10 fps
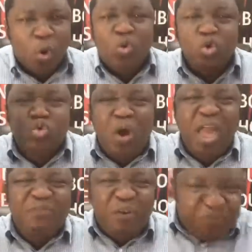For
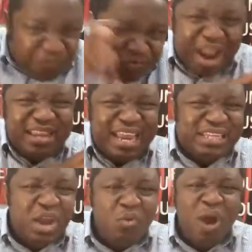whosoever
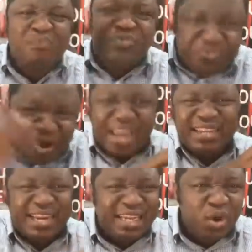findeth a wife,
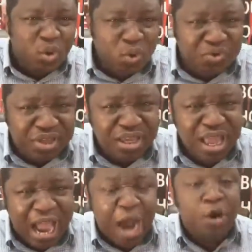findeth a good
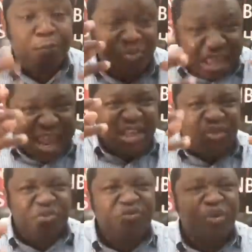thing and
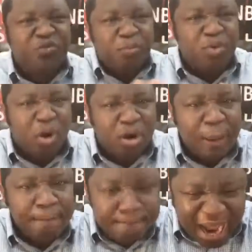obtains favor from
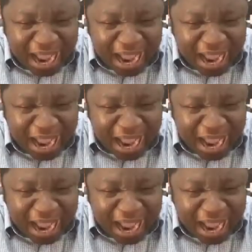God.